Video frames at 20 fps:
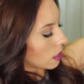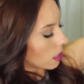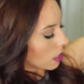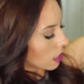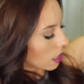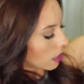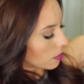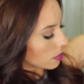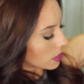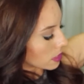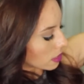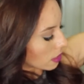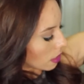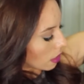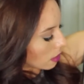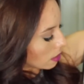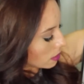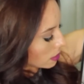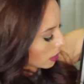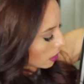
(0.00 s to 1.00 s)
It comes
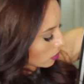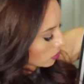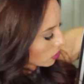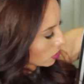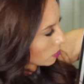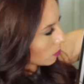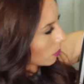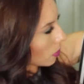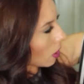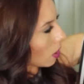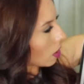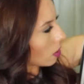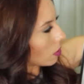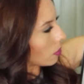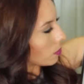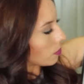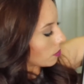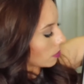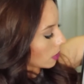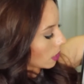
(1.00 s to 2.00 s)
down to the
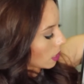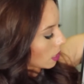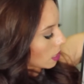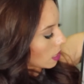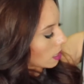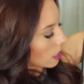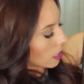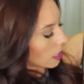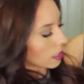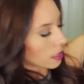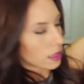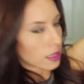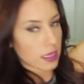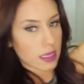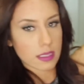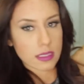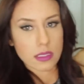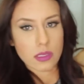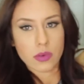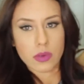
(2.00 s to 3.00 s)
bottom like this.